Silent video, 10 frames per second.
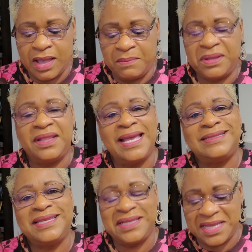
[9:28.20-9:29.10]

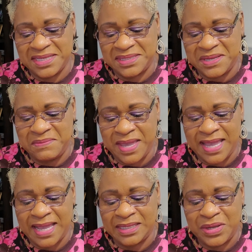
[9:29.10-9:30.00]
blessed is the
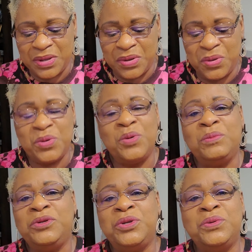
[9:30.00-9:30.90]
man
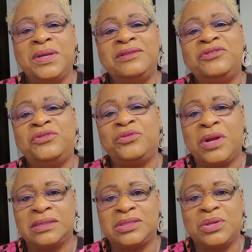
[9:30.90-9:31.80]
whom you
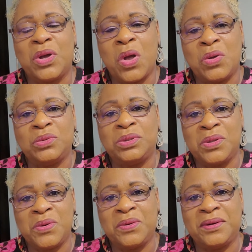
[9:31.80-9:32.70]
instruct, O
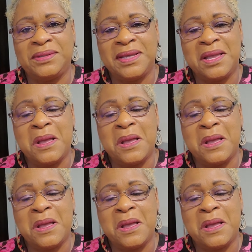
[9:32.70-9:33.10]
Lord.